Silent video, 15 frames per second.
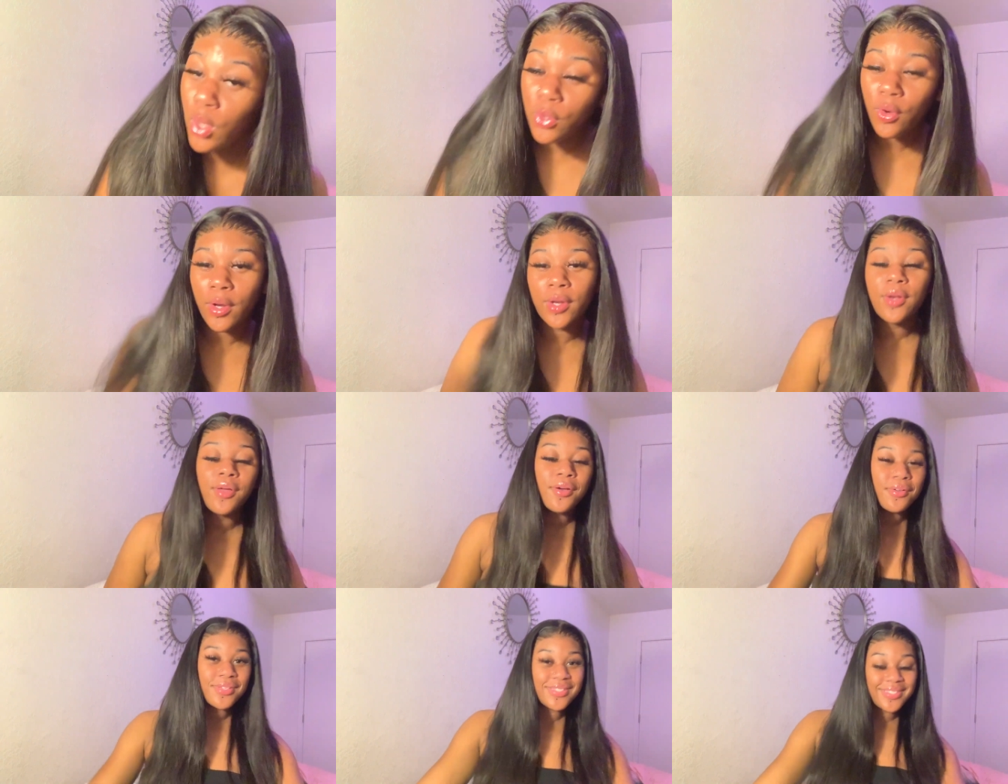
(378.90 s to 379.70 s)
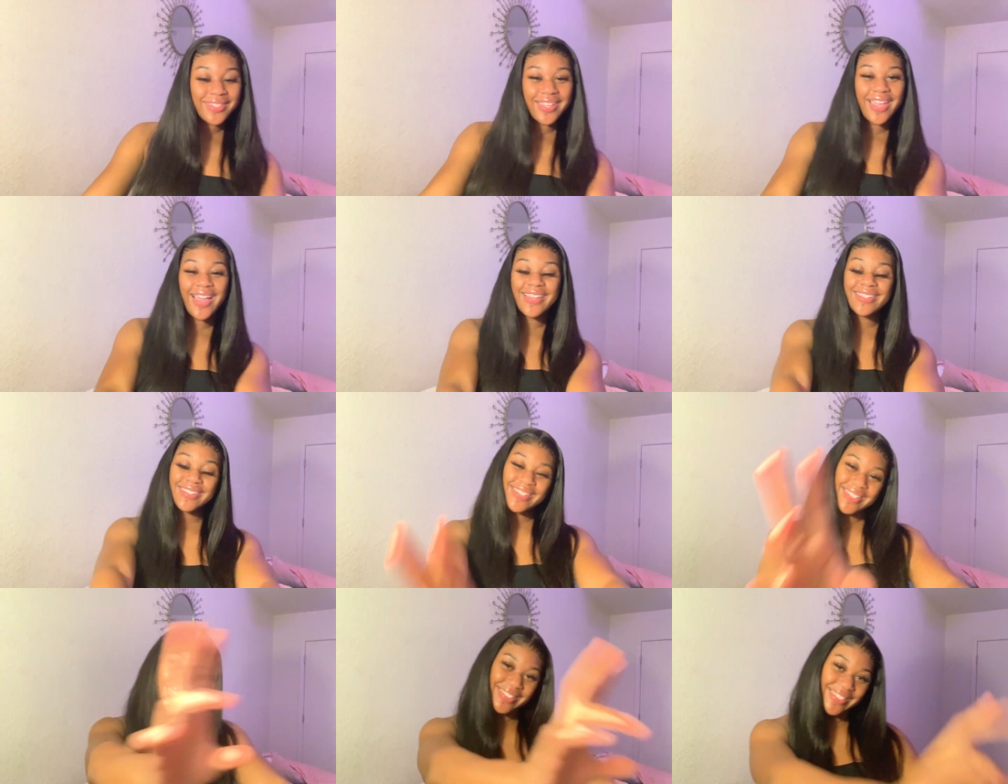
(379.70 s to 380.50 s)
already know, so yeah, let's
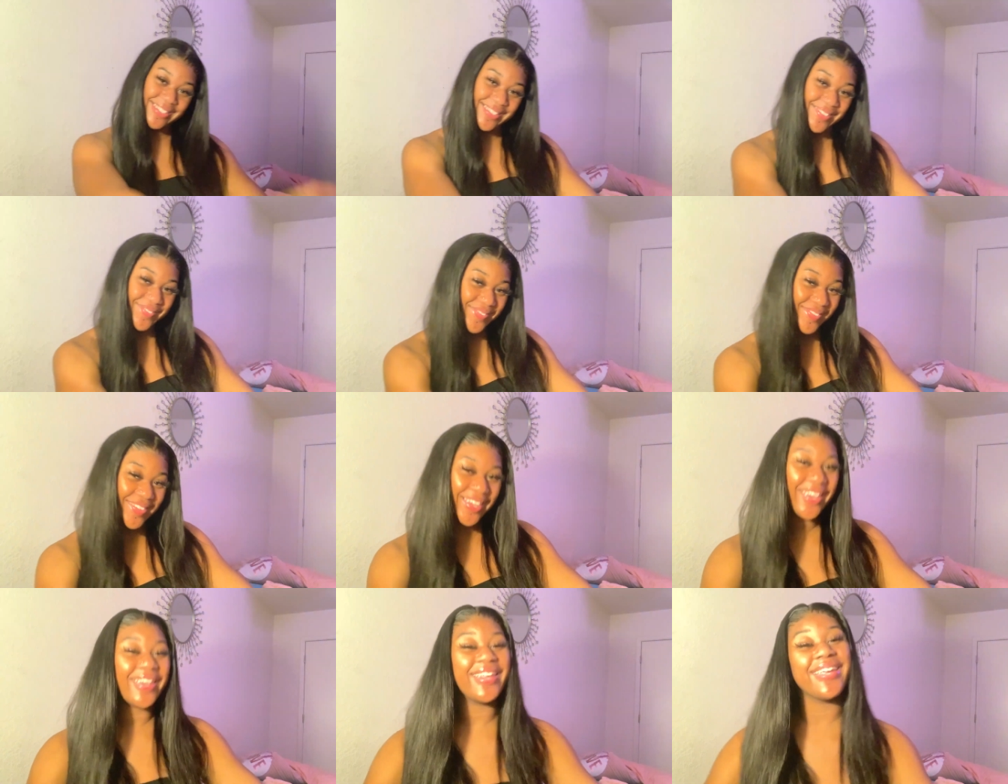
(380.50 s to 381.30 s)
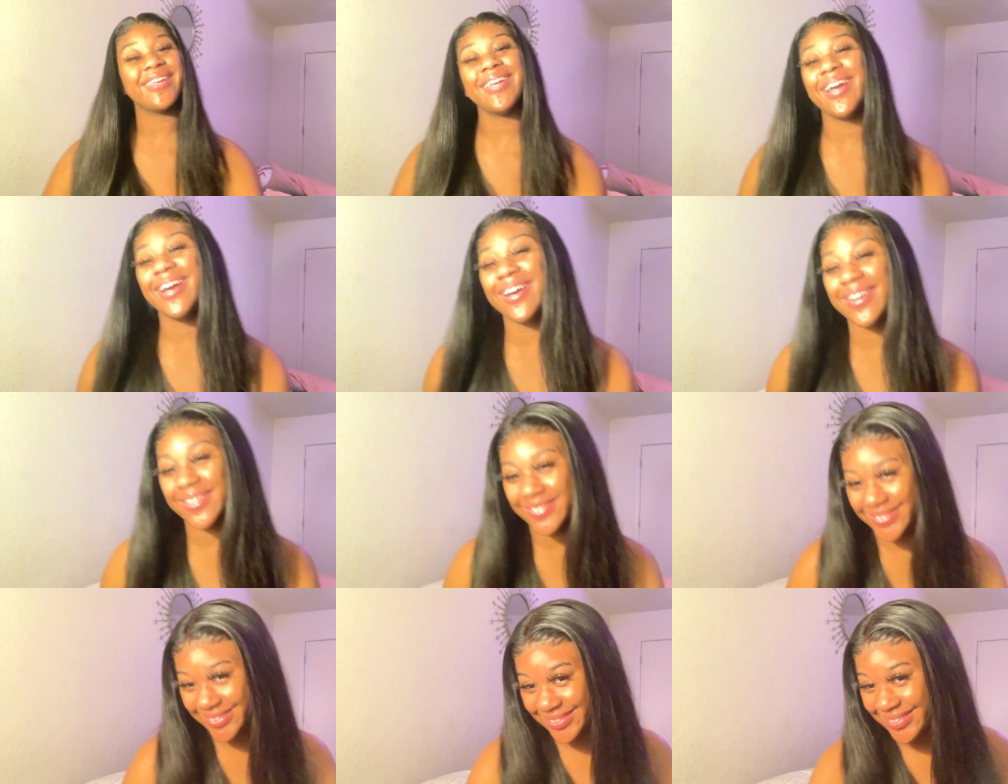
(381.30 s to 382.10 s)
get into
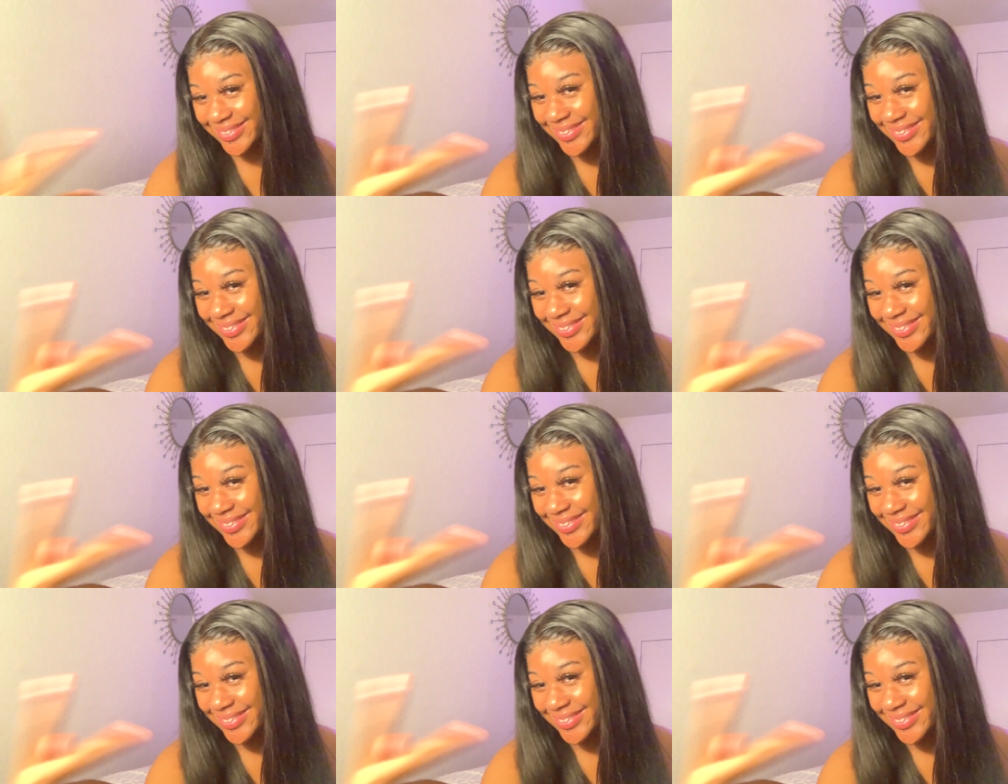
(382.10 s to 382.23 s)
the